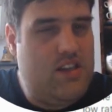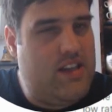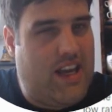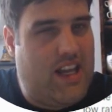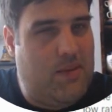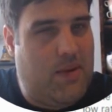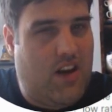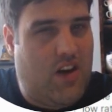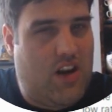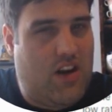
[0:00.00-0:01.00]
Take a little bit
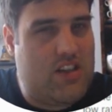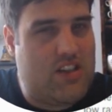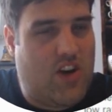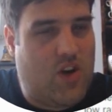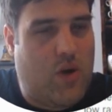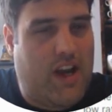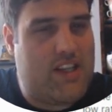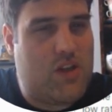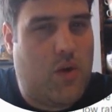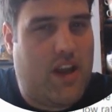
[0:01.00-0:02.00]
longer because it's not quite
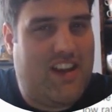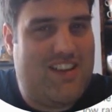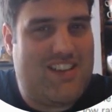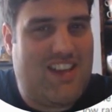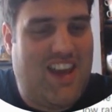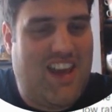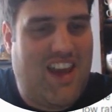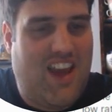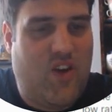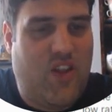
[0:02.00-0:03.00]
as quick as
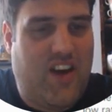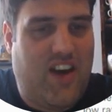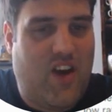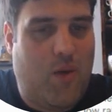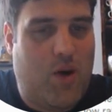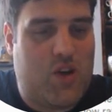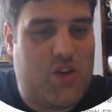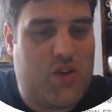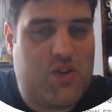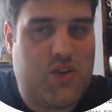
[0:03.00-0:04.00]
the other
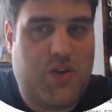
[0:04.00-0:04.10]
models.